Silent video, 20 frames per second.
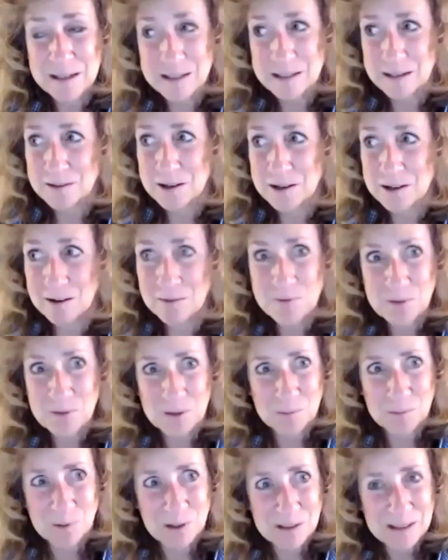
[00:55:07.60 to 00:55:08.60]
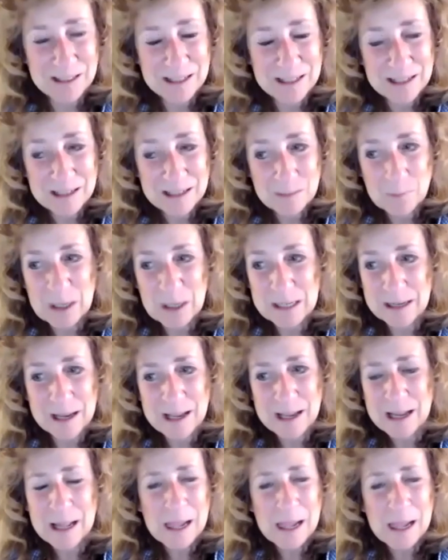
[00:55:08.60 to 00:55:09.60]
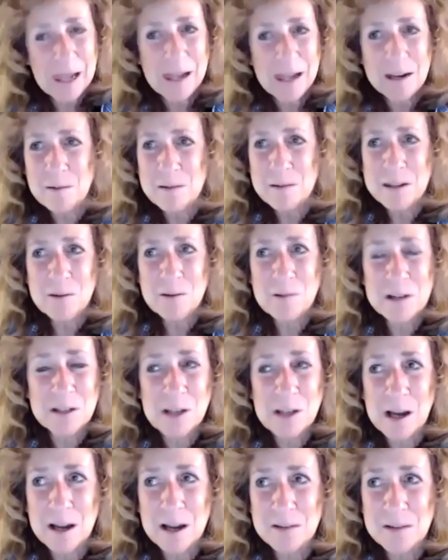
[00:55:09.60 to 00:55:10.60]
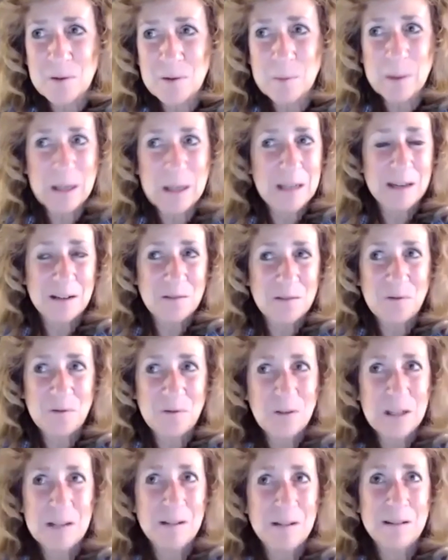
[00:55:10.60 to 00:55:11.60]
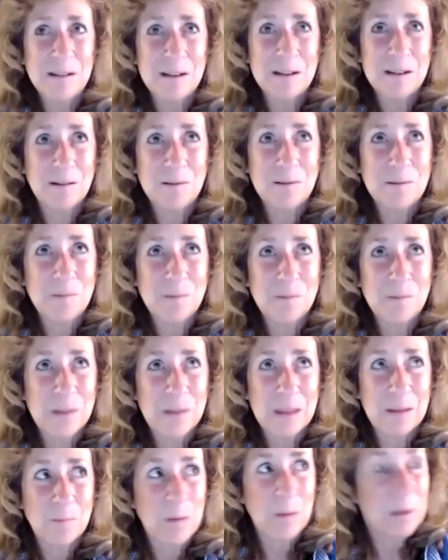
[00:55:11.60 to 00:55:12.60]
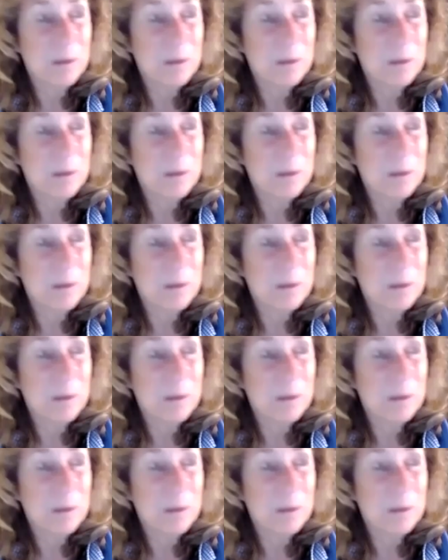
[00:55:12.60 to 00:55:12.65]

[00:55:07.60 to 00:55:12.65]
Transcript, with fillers: uncomfortable. Dengue's but serious, you know, you can die from it. And I figured, you know, my,